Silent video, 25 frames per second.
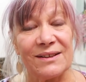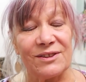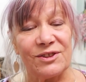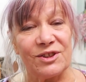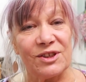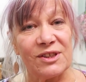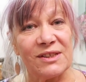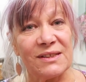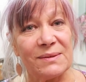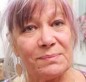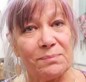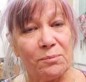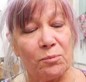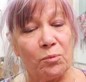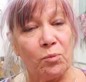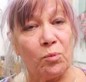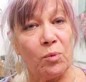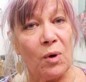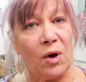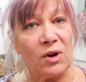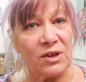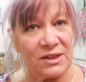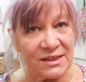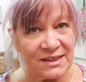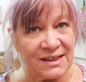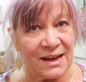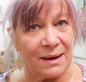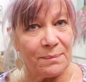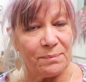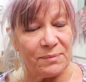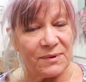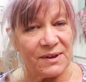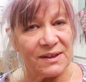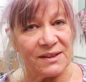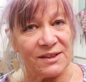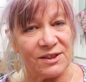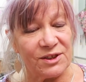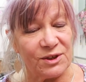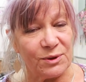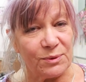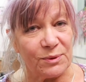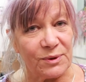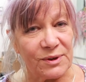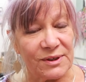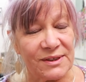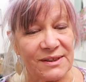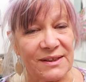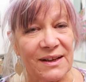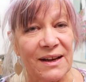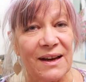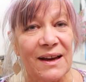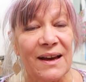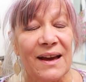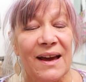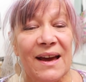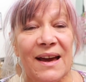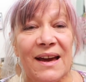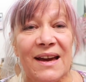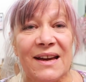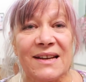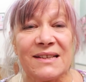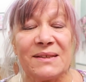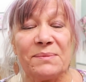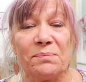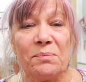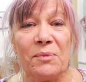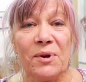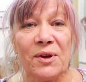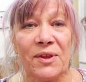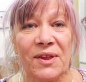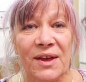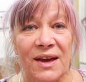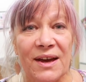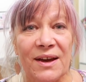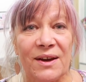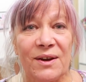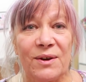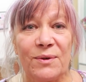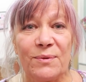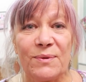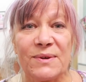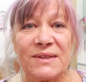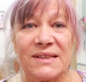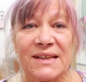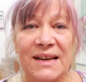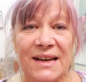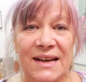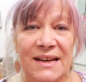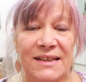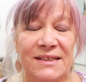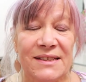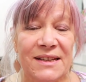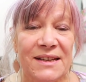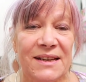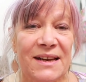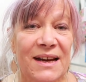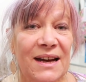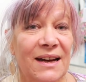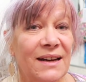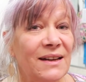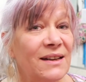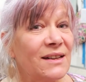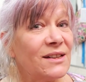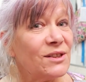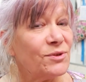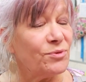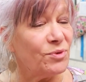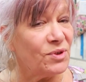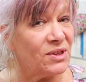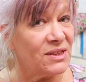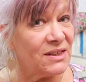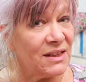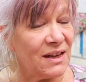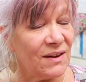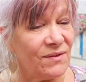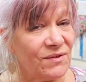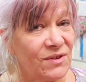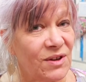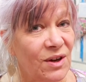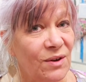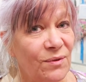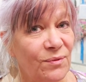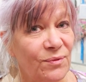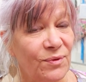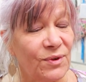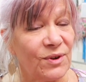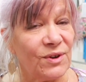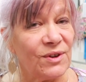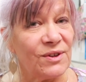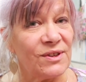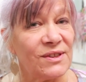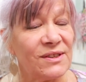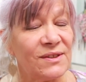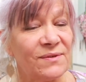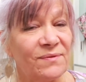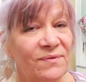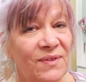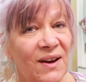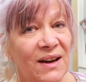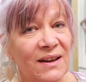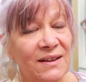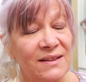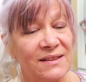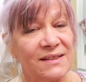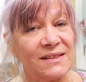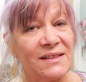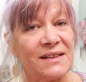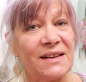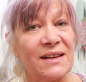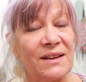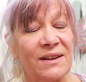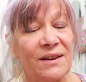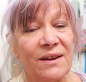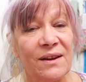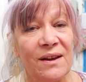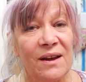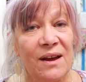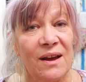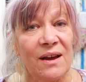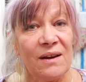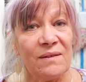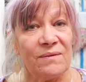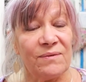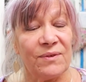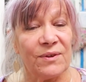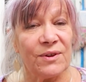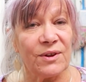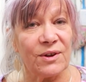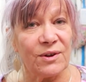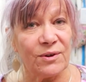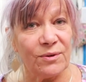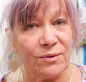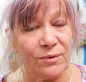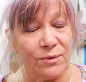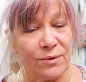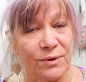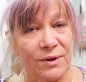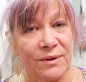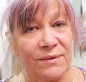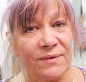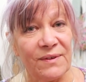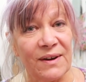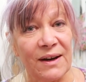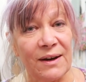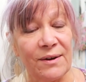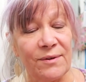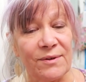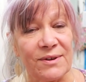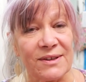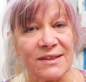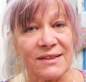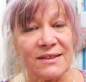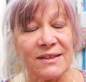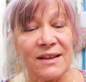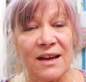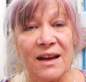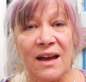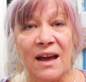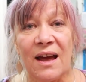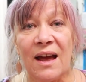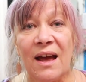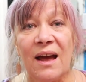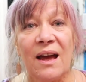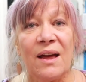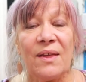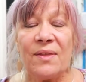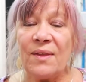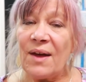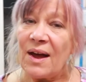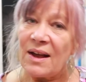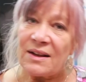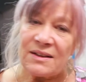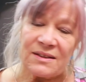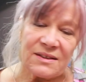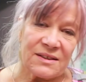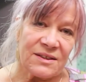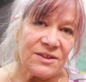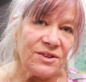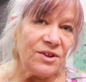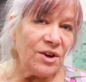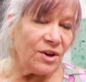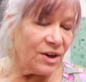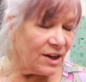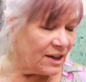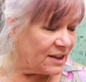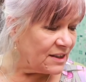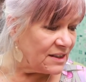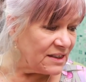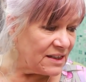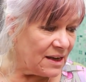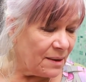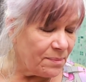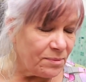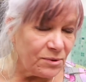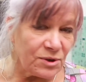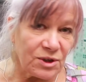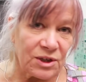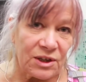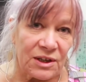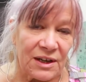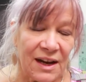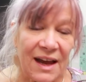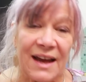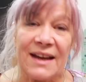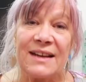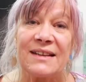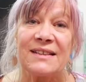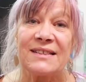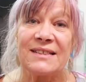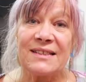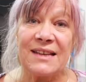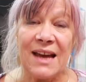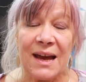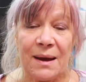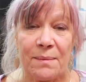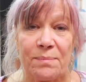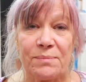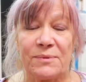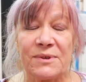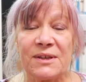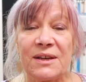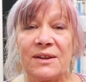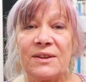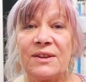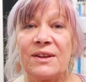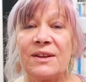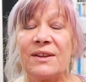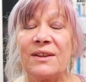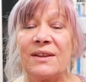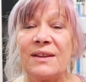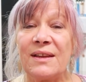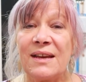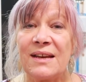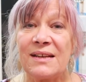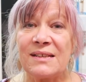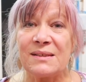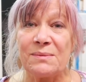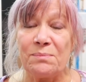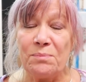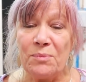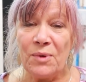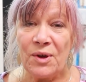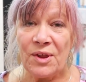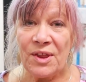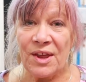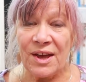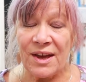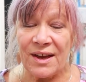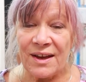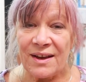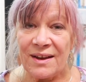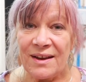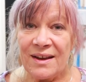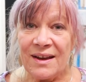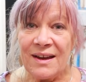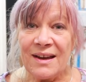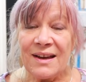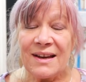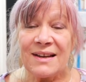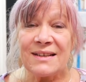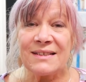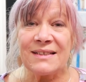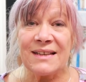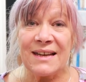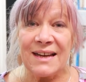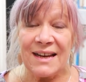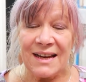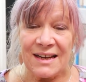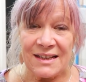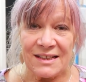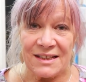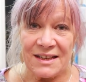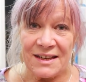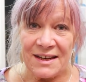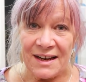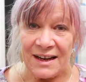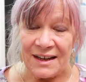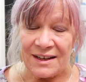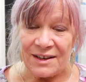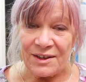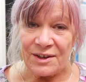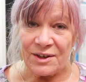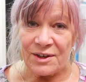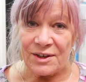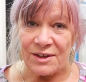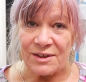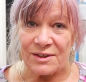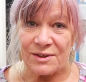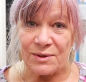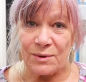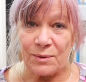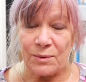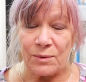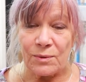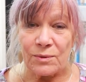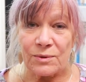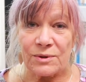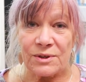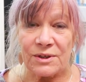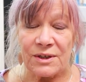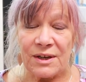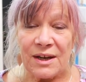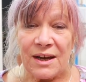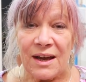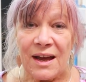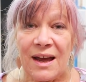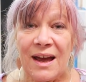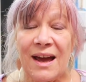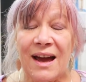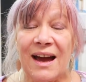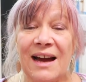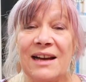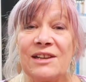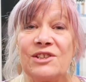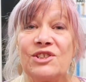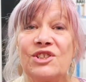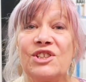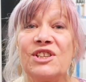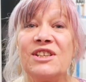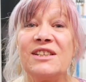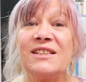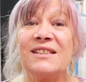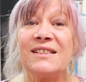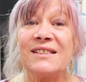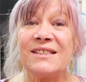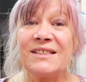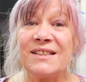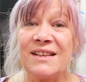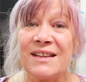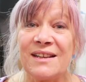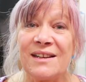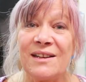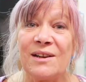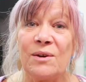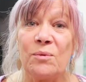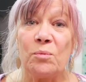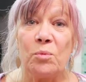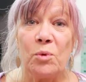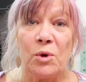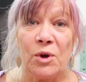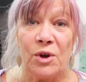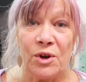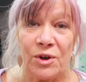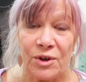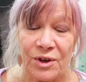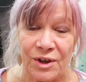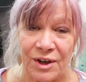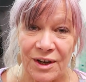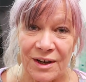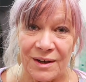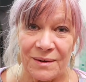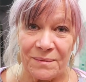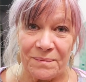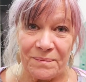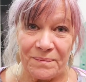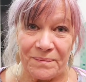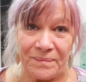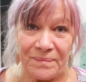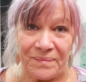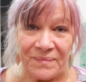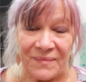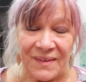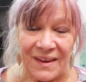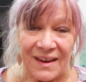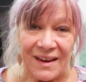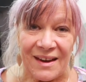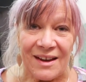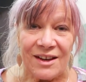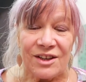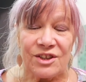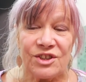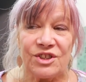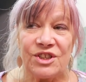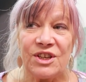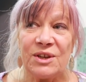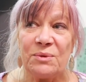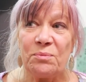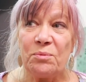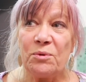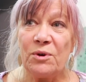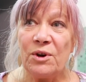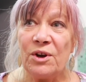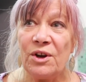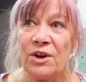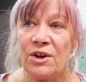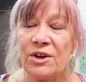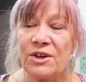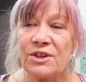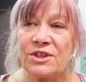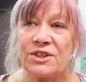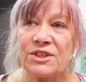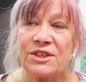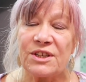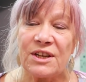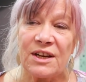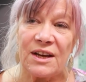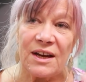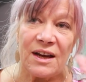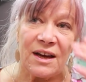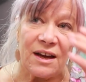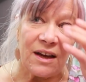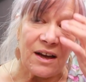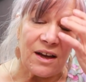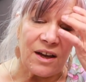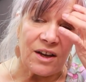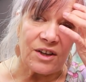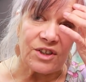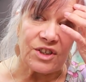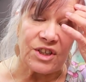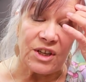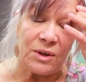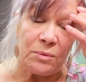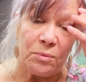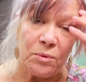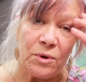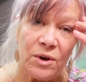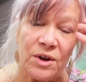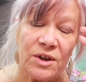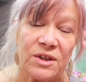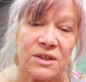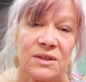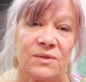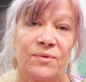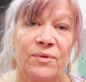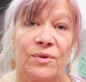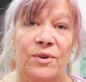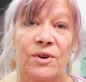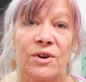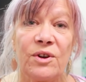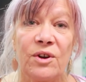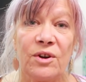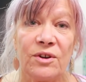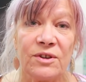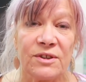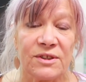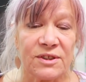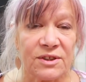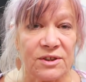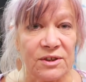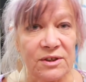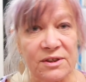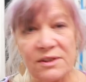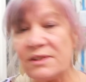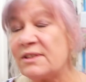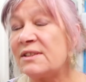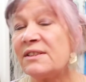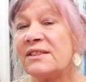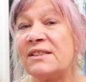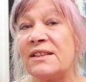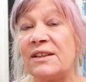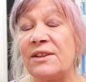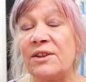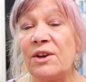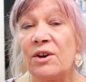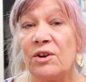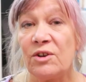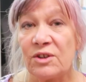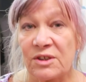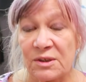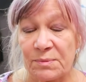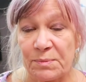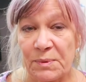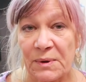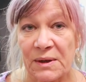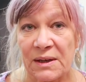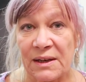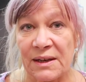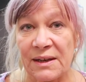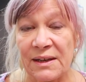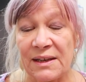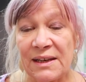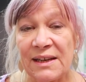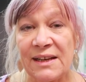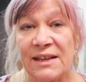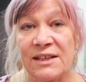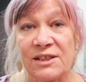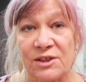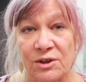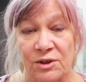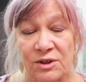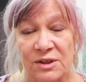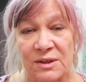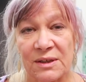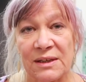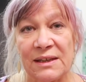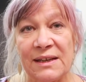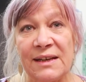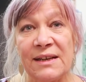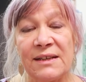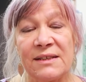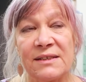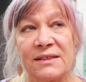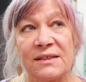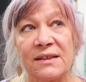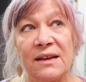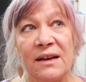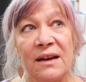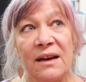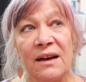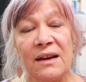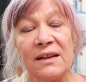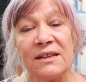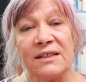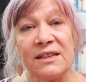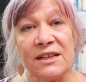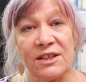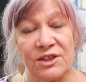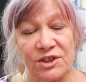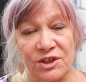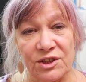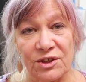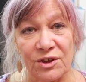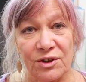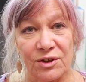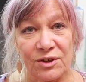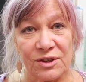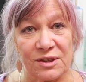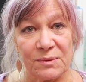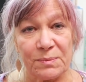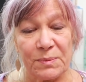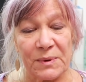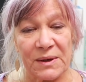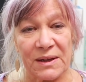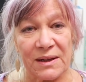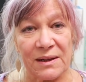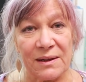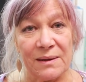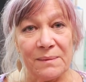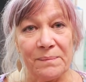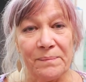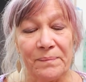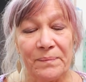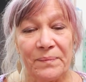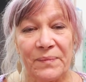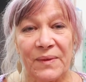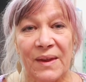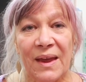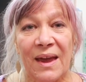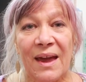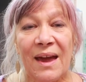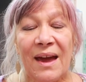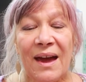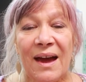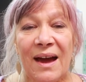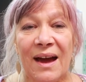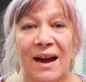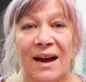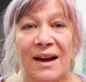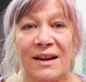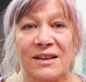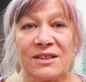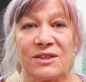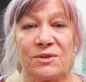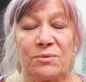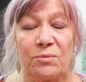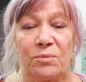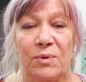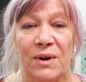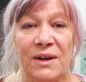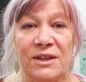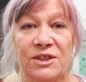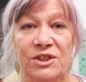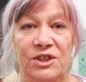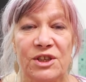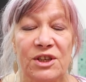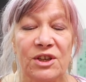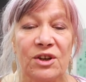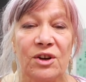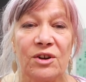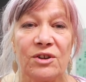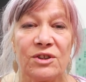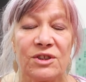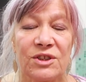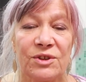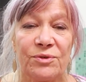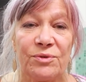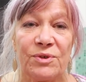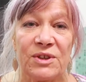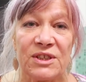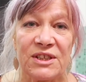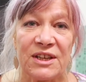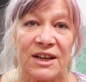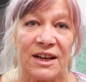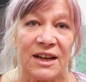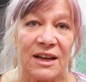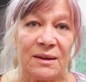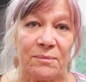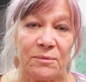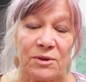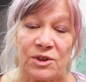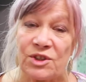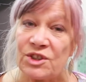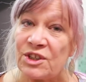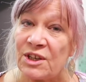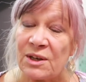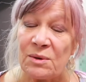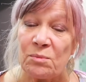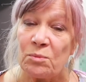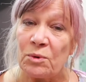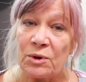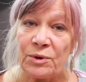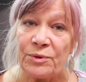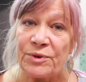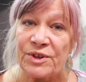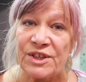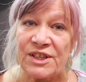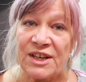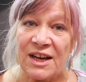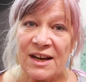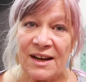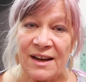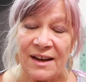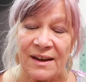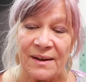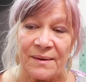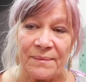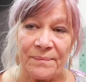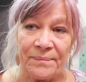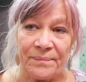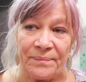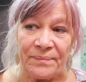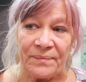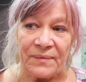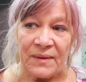just WhatsApped this to us. His mother, who is 89, has received her first vaccine for the coronavirus. That's not exceptional, except that his mother is 89 years old and she's still working. She works for a consultant in the hospital, in Leeds Teaching Hospital, and when she got to retirement she didn't want to retire,